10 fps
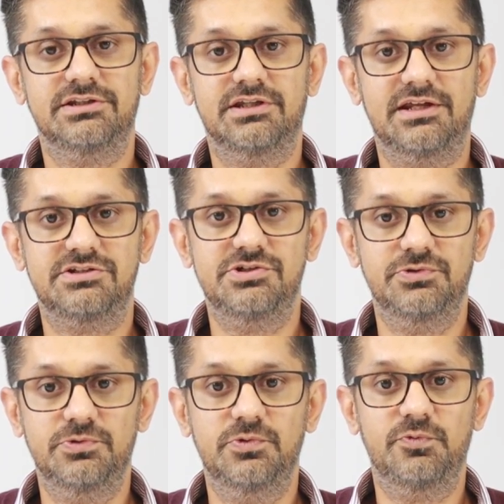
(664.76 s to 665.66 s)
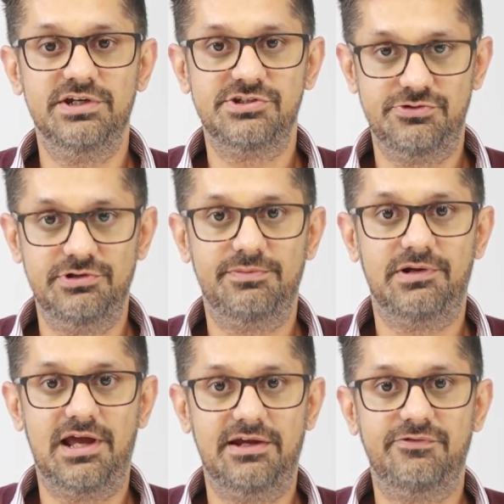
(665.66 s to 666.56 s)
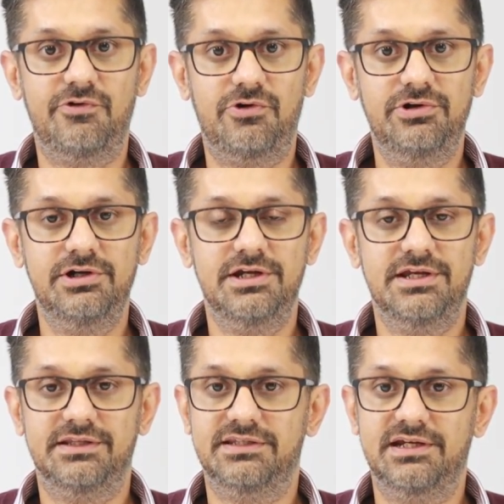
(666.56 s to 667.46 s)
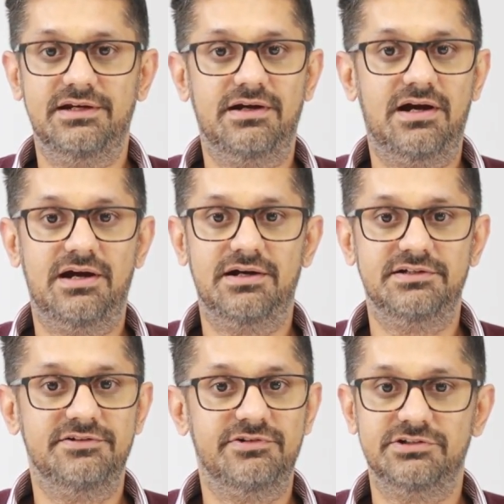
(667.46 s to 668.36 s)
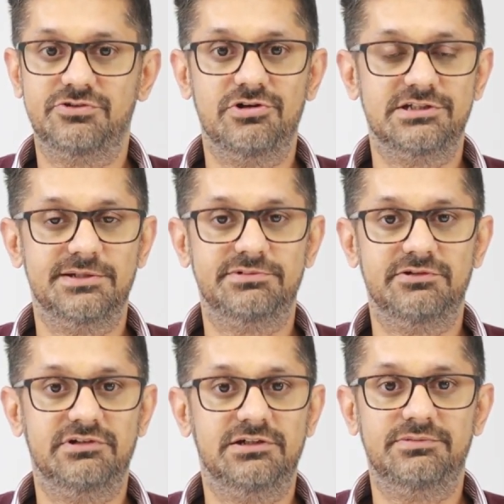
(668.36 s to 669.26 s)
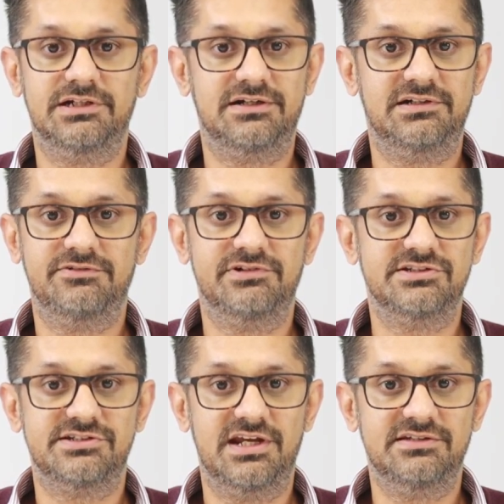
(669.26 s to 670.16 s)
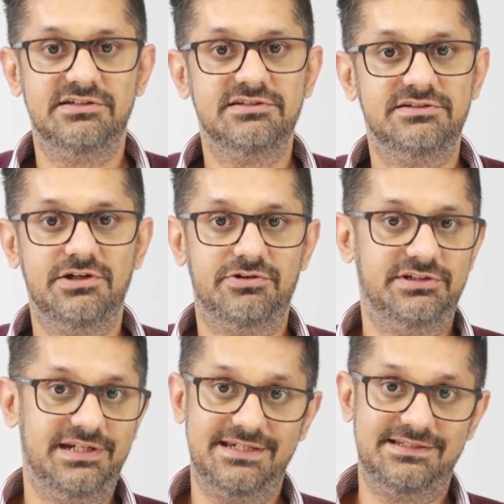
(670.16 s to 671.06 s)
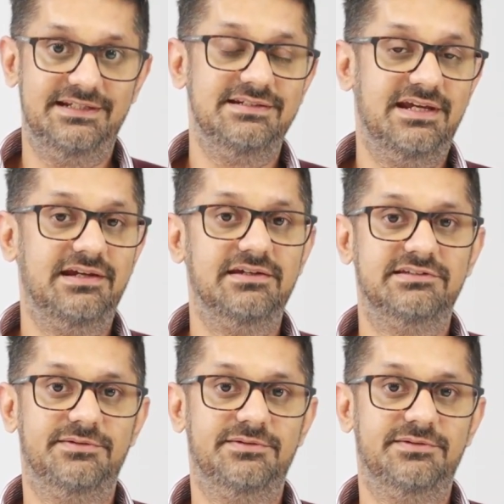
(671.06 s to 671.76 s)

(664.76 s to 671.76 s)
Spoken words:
that you wish to apply for. There are different scholarships available at different stages. Now, the next intake is